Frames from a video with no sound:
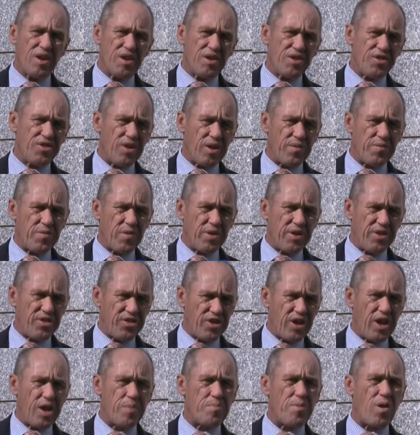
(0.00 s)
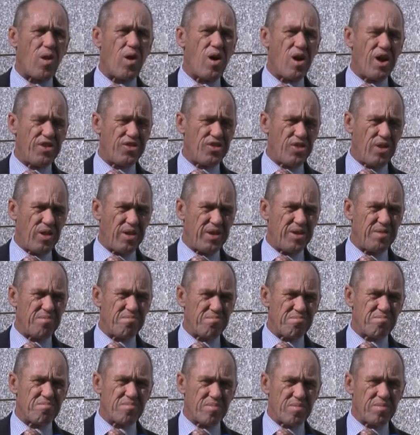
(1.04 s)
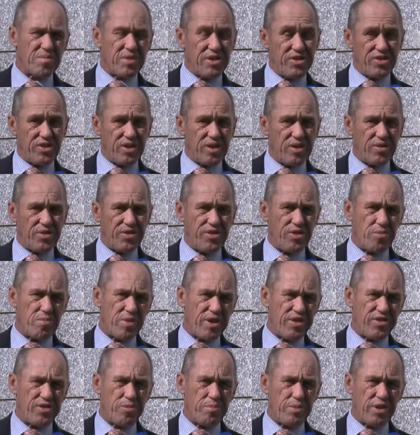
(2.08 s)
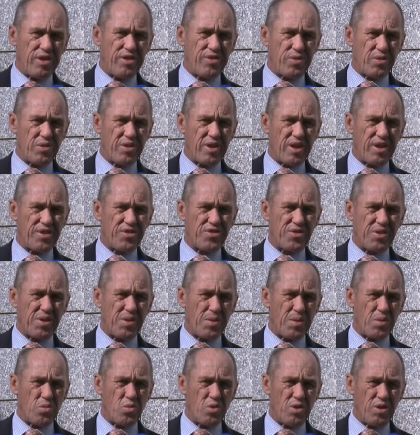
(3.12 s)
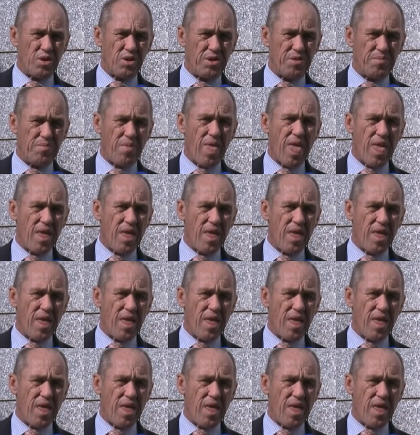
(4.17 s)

So, for example, Iceland this year is the most peaceful country in the world.